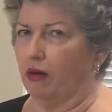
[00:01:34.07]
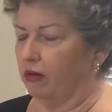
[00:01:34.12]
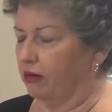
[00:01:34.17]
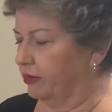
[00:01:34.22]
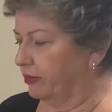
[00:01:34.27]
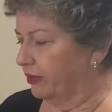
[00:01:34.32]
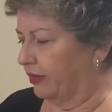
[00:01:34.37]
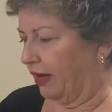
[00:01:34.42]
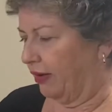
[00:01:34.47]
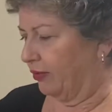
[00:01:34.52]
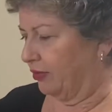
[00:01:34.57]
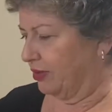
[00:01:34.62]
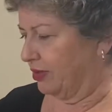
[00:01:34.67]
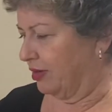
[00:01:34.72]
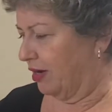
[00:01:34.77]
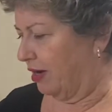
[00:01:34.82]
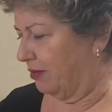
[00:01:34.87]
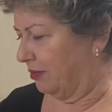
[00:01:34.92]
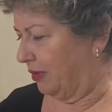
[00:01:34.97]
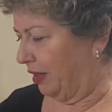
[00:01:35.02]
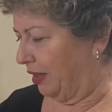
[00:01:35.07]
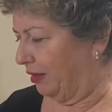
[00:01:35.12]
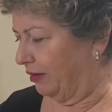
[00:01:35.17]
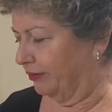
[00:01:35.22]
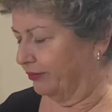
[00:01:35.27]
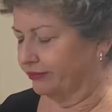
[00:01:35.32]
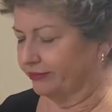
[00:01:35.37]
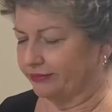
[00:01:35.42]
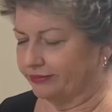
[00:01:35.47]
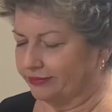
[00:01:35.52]
That was not me.
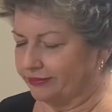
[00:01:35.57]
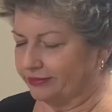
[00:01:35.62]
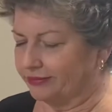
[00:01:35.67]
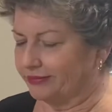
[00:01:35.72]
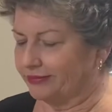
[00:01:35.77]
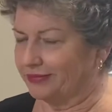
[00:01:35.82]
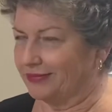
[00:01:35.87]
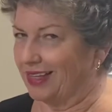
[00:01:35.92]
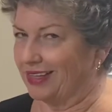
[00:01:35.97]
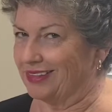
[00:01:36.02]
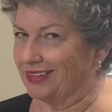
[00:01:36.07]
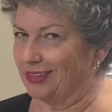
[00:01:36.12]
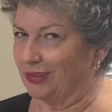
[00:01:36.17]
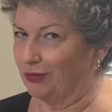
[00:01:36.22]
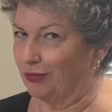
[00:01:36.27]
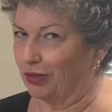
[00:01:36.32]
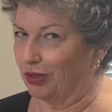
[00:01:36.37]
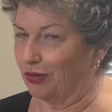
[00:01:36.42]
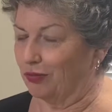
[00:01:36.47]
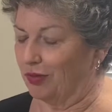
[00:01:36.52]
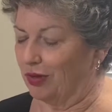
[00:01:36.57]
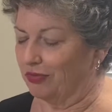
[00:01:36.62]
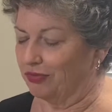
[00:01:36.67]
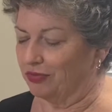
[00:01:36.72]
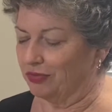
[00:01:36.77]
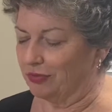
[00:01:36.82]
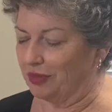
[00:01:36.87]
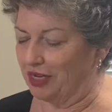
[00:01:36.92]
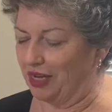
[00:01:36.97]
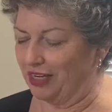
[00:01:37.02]
That didn't work well
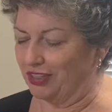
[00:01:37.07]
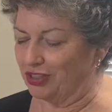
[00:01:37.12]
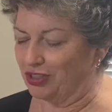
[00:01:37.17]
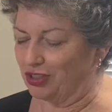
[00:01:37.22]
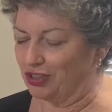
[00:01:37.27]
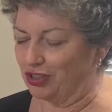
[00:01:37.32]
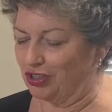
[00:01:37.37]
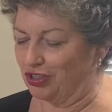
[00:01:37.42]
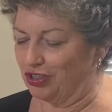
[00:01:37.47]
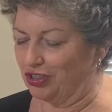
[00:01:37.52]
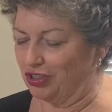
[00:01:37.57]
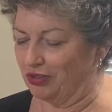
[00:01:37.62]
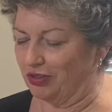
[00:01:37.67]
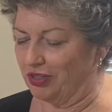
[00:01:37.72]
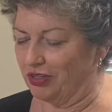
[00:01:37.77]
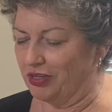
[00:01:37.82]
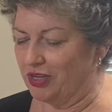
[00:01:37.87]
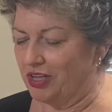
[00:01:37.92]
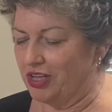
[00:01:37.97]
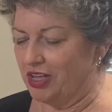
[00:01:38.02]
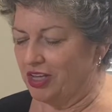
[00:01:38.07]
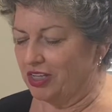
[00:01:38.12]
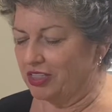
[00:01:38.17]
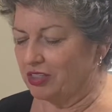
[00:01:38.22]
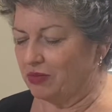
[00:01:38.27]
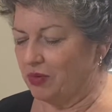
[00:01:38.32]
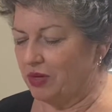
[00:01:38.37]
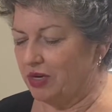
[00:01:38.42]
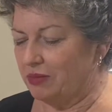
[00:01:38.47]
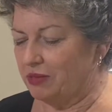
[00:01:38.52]
for me. I just couldn't do it.
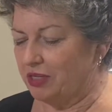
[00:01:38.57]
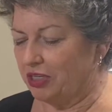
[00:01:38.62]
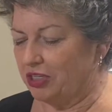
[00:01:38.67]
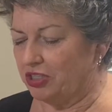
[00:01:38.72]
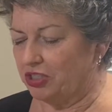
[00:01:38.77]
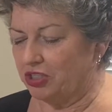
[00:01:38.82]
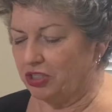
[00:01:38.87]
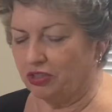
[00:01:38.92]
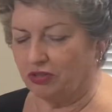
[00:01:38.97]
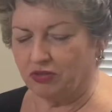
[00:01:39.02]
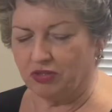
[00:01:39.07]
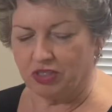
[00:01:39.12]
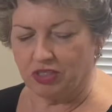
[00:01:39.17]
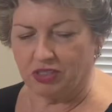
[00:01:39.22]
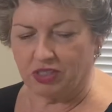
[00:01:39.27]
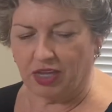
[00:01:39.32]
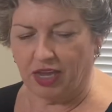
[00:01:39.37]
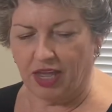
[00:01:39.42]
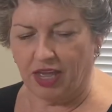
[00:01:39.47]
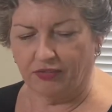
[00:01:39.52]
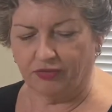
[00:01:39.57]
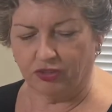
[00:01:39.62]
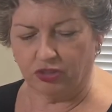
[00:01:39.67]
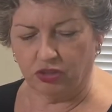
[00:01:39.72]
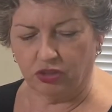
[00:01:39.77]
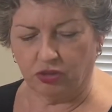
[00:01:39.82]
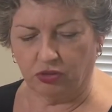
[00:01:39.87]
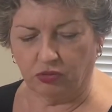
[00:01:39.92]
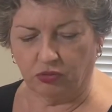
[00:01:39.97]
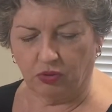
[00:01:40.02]
So what I'm going to do, since I have to
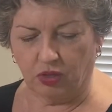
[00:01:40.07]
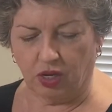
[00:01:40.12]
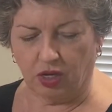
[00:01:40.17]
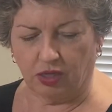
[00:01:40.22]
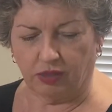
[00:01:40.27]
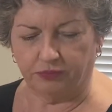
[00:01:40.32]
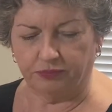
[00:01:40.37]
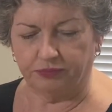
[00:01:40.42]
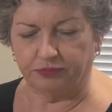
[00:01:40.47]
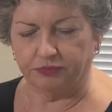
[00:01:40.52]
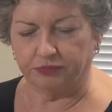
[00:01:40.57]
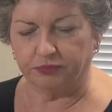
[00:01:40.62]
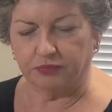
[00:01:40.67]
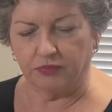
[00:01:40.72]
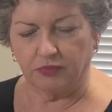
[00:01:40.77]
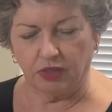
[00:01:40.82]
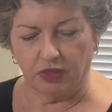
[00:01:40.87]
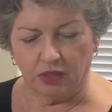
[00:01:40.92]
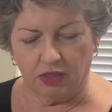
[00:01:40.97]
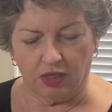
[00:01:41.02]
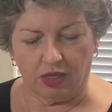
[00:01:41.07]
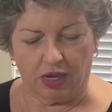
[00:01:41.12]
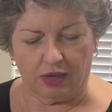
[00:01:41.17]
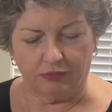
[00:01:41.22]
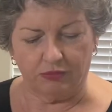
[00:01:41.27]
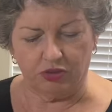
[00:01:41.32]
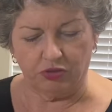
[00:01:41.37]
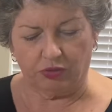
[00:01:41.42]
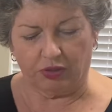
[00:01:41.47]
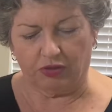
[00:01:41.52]
do, I'm
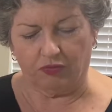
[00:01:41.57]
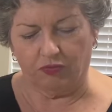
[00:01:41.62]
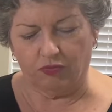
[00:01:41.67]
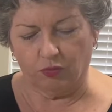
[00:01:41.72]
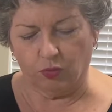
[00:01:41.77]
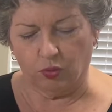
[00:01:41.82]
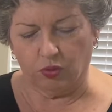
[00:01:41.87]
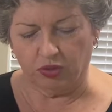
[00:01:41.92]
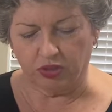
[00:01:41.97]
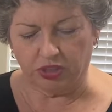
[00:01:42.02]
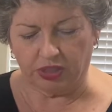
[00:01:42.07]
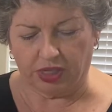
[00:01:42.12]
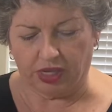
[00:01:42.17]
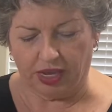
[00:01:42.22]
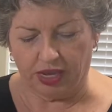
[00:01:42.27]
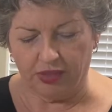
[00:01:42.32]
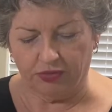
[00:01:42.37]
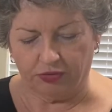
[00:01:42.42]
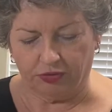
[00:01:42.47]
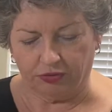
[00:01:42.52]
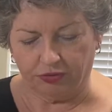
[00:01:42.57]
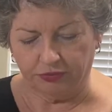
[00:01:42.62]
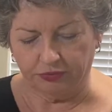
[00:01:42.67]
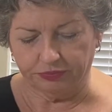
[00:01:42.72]
doing 4 together